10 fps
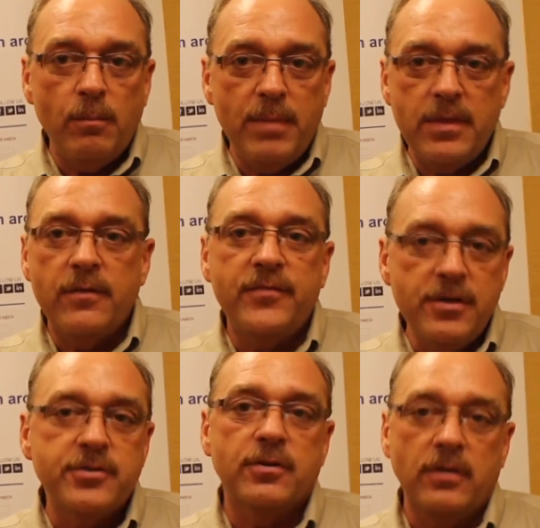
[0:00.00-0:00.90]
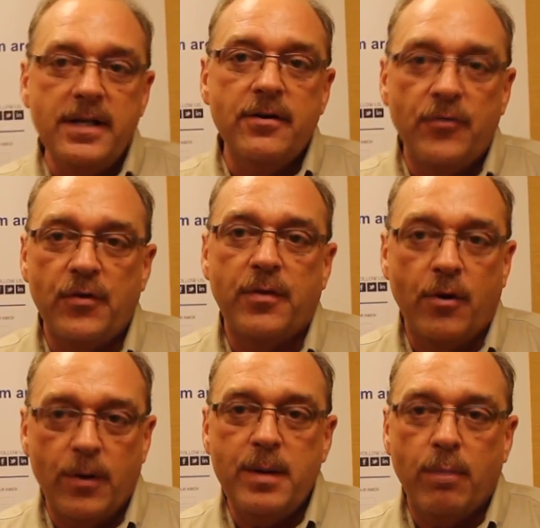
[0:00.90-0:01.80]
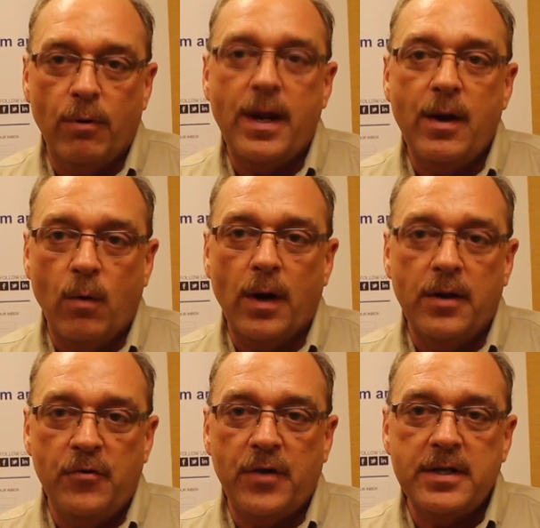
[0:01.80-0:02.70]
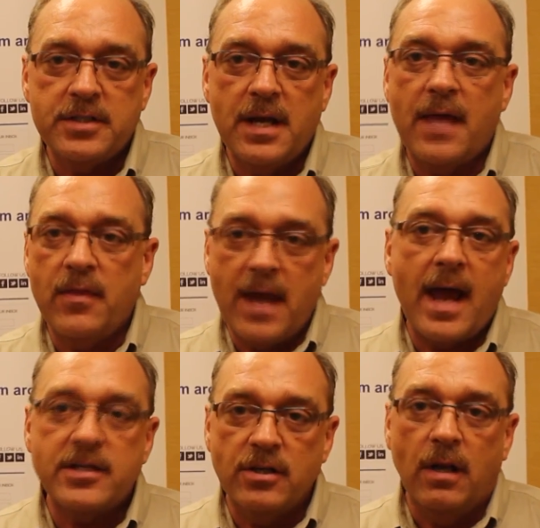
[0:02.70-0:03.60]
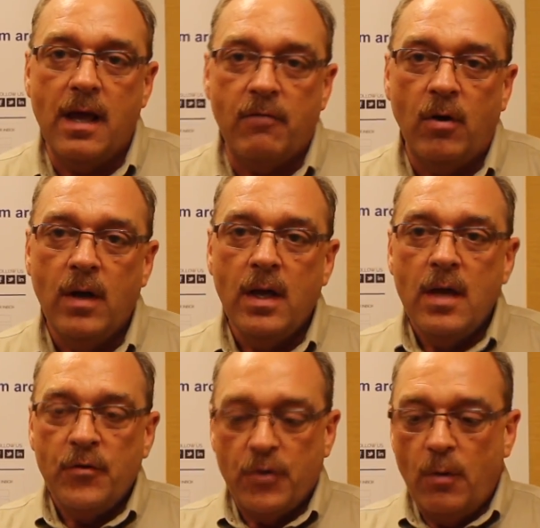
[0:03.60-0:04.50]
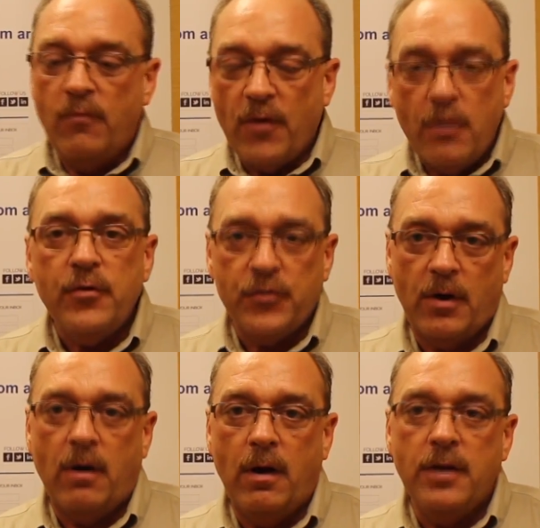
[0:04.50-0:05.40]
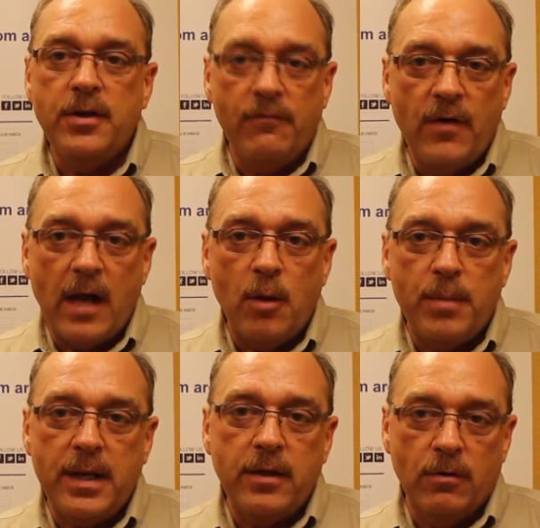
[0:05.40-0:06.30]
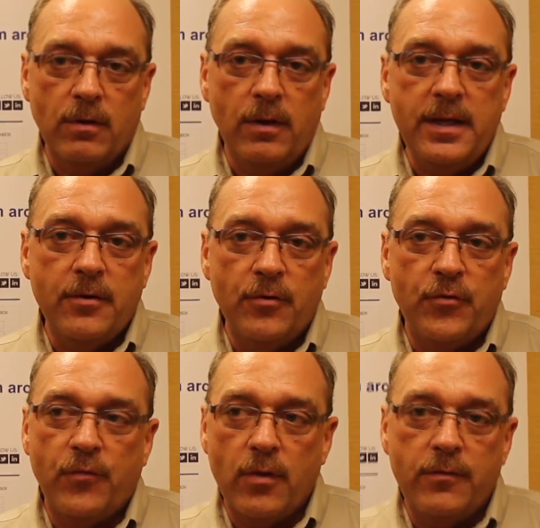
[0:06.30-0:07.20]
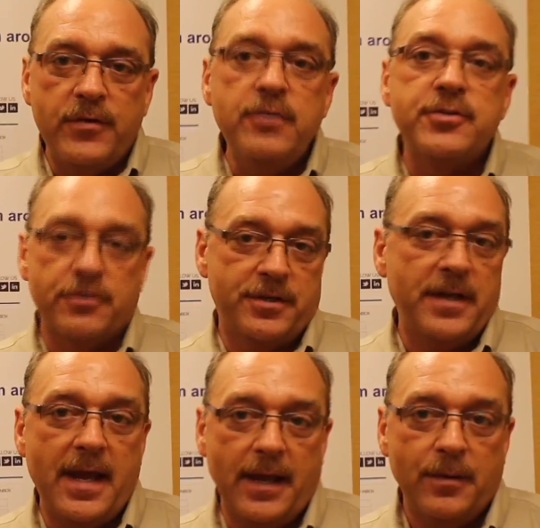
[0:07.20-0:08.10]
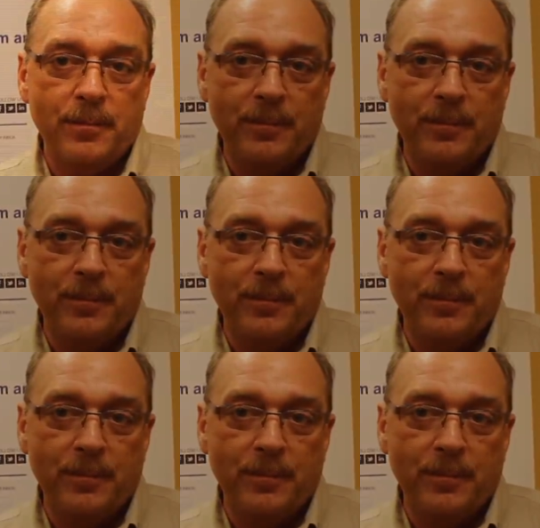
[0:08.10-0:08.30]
be the future leaders of the Green Beret organization at the national level. So focus on developing your leaders for the future today.